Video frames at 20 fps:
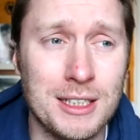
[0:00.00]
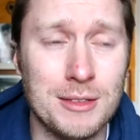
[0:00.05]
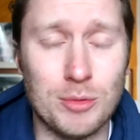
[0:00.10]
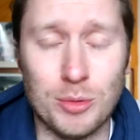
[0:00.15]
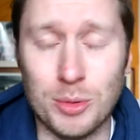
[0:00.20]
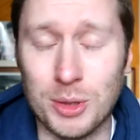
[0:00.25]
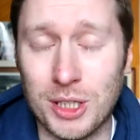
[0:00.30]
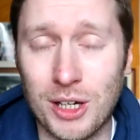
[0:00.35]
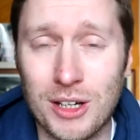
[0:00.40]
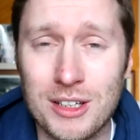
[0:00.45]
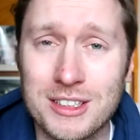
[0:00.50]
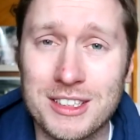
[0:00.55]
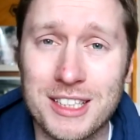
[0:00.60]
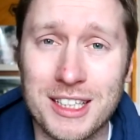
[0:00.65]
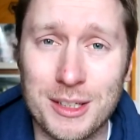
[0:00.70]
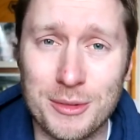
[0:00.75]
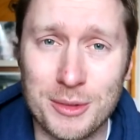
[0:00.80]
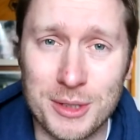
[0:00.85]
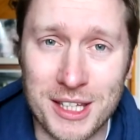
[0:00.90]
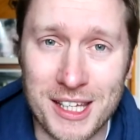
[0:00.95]
We can't say
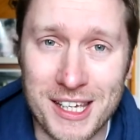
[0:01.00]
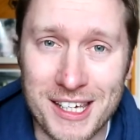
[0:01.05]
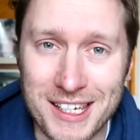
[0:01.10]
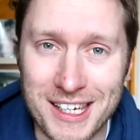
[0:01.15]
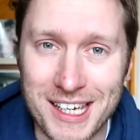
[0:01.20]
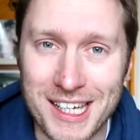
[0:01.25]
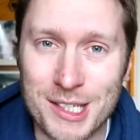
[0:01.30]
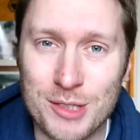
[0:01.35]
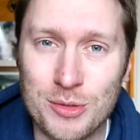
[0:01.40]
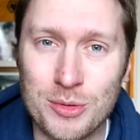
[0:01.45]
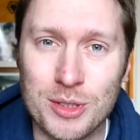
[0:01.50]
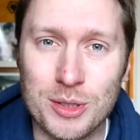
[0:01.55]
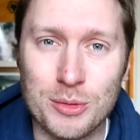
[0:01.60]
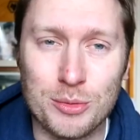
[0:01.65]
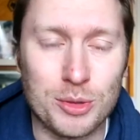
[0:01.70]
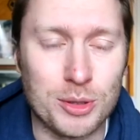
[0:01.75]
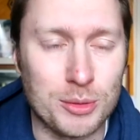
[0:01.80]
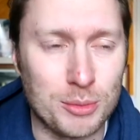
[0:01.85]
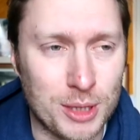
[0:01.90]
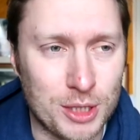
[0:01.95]
that we're there yet. We want
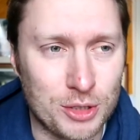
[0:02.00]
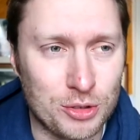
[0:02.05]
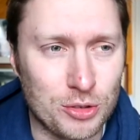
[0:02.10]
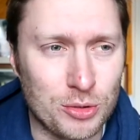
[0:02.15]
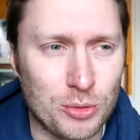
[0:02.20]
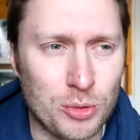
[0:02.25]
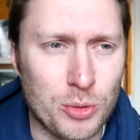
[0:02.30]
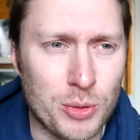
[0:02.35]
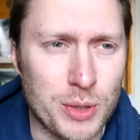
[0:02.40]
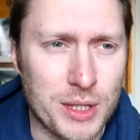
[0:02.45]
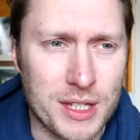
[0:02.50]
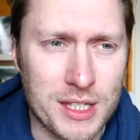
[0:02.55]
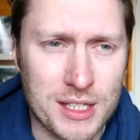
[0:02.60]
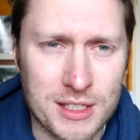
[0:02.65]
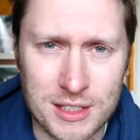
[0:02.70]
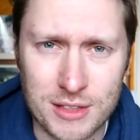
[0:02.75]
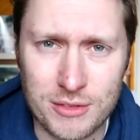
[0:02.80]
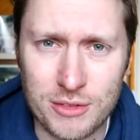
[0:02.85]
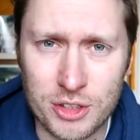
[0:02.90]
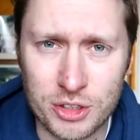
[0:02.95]
to make sure that we win this
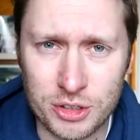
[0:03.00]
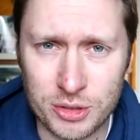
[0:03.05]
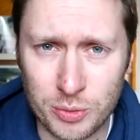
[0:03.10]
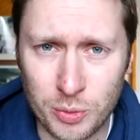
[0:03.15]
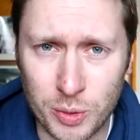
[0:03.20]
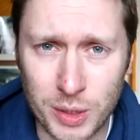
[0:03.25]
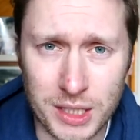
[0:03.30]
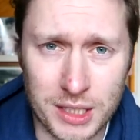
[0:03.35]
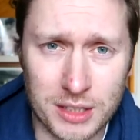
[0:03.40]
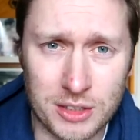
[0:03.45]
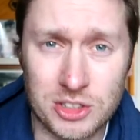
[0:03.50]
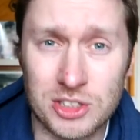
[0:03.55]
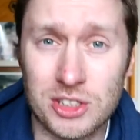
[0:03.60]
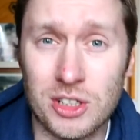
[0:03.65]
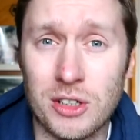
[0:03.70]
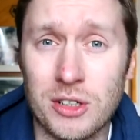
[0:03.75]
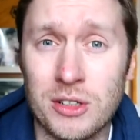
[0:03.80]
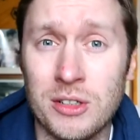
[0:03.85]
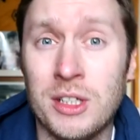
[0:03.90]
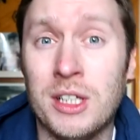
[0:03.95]
division and win it in
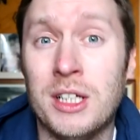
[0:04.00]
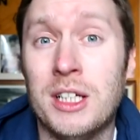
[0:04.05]
style.